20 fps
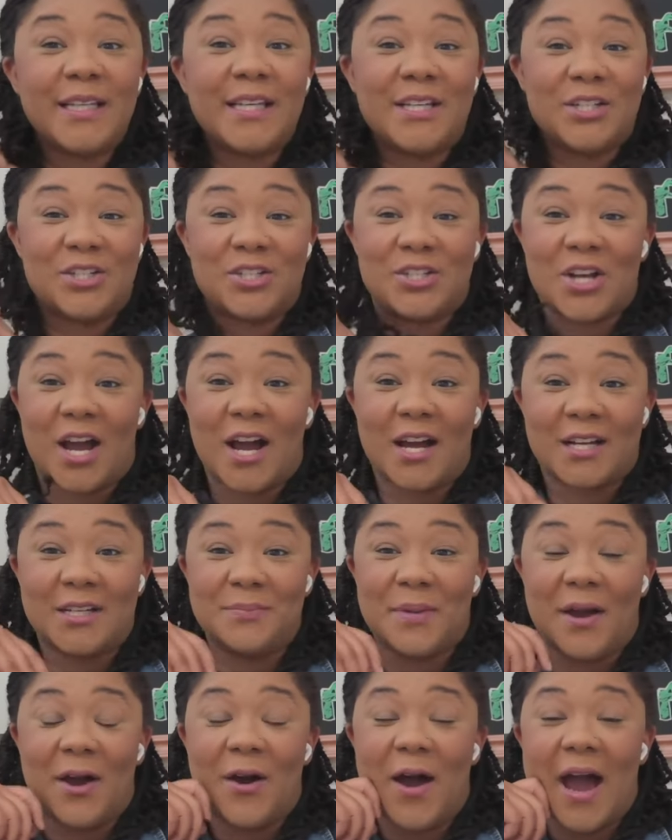couple. shocked
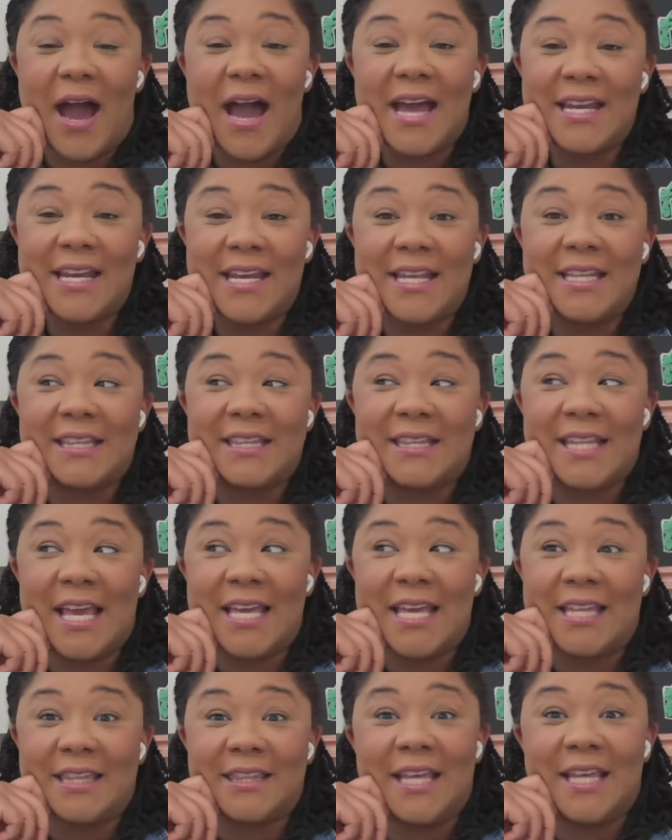about. I didn't
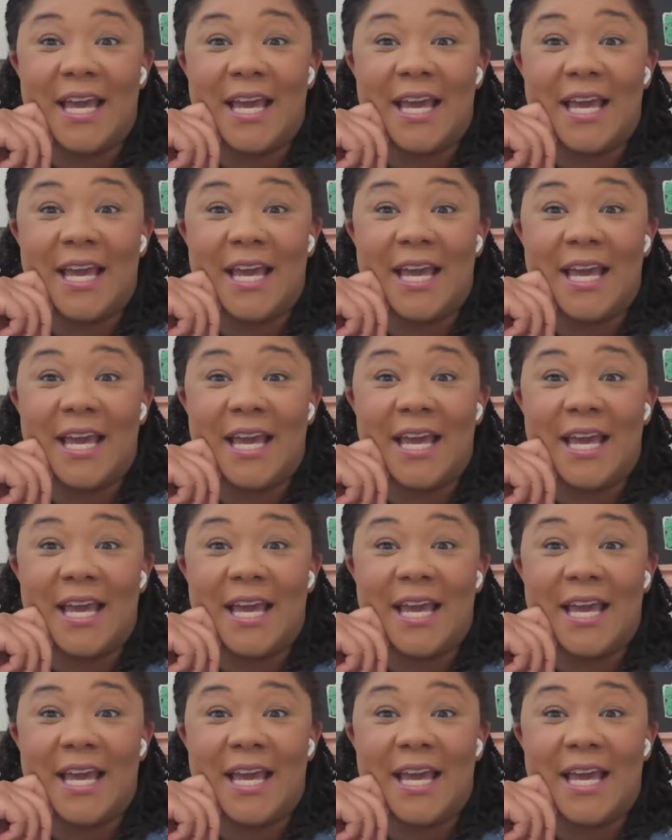think it didn't that